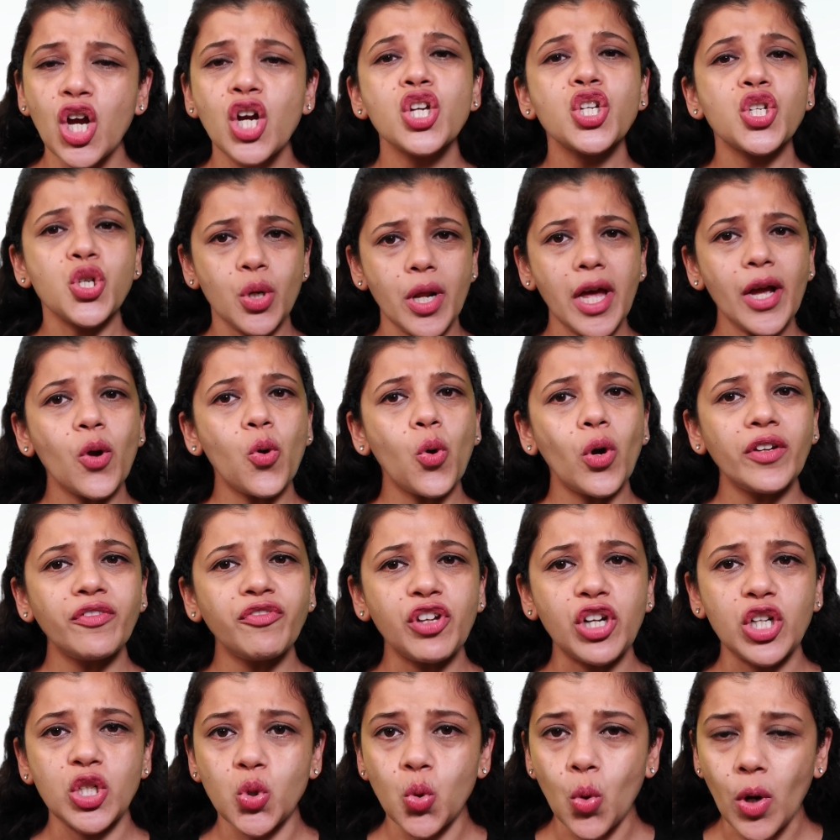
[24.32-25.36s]
Should I go in
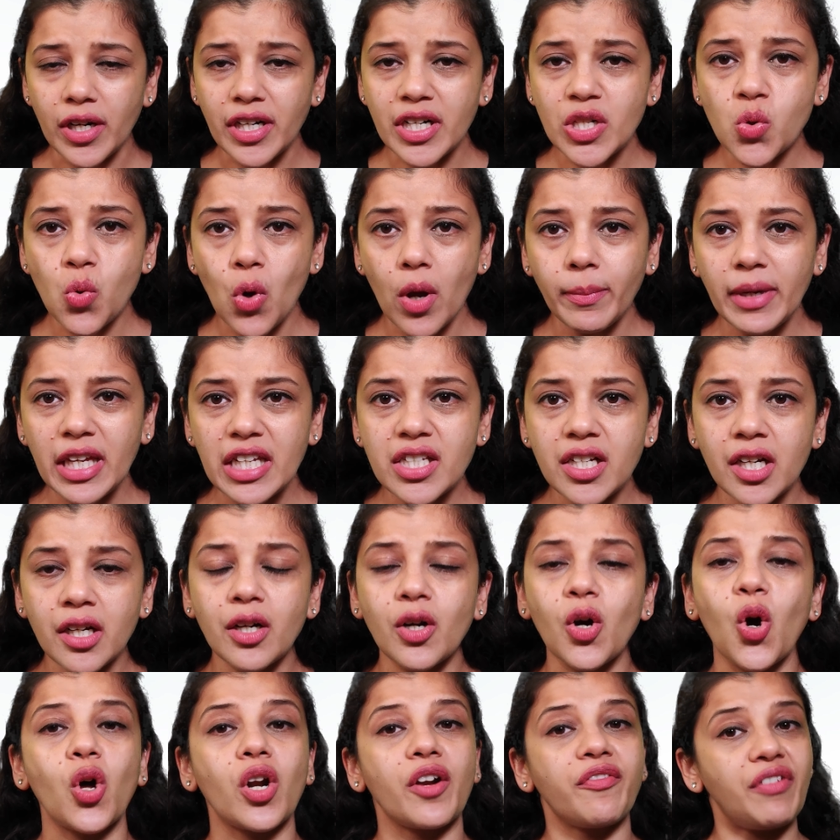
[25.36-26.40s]
for a 200 square meter
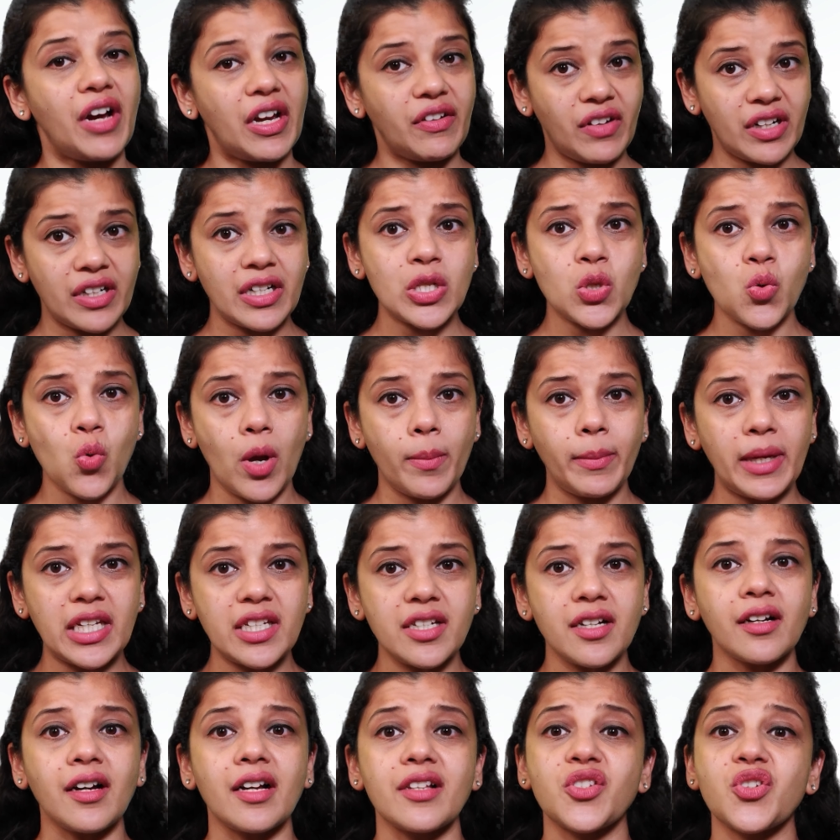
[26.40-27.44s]
or a 500 square
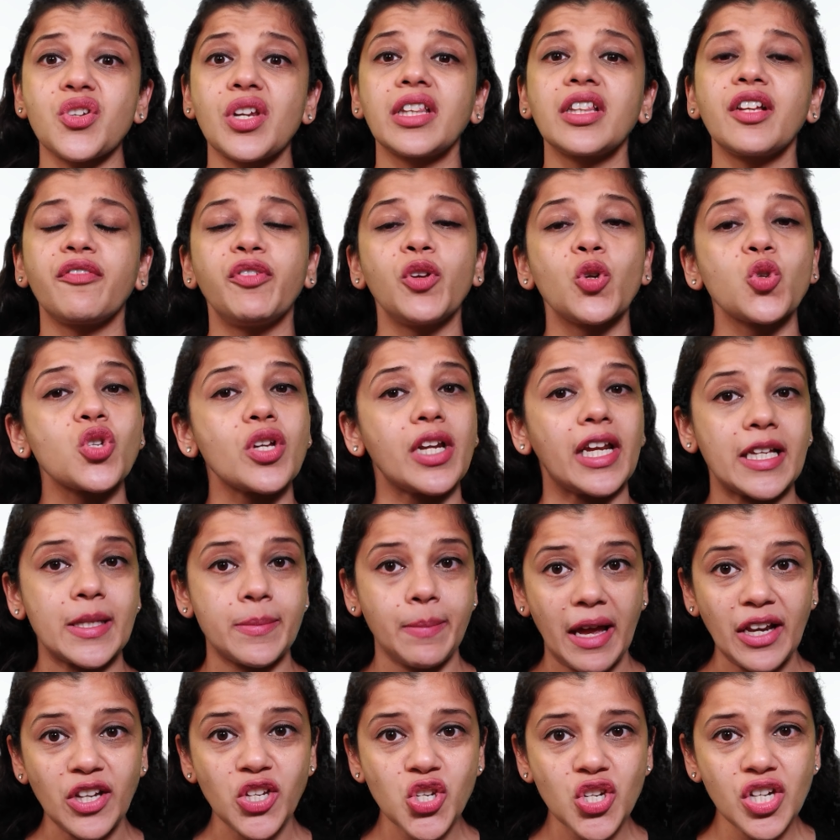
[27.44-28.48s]
meter considering the future
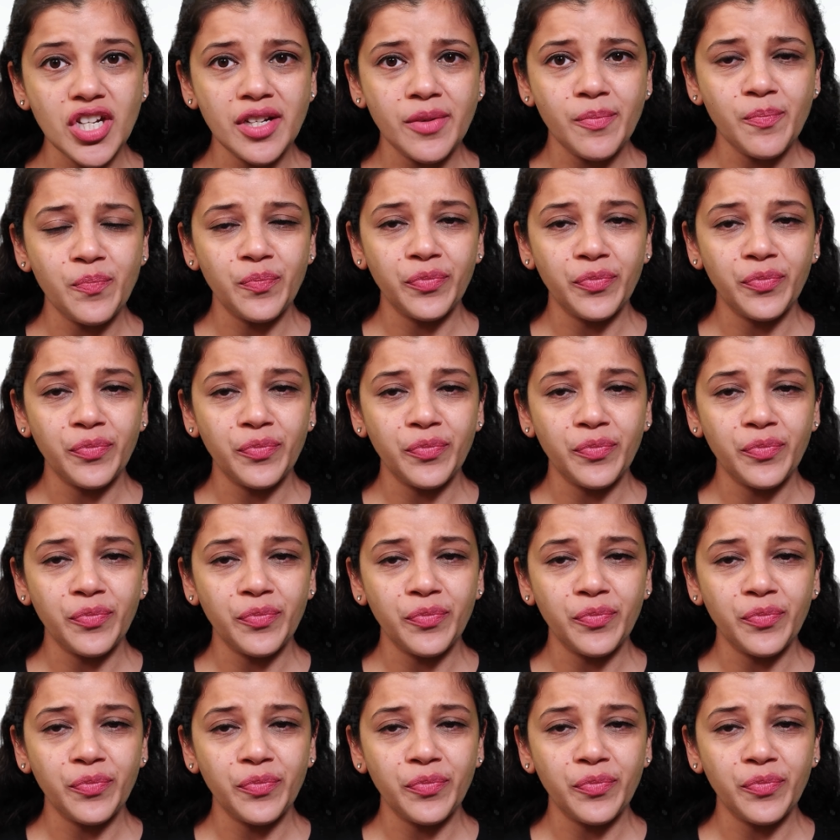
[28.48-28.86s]
expansion?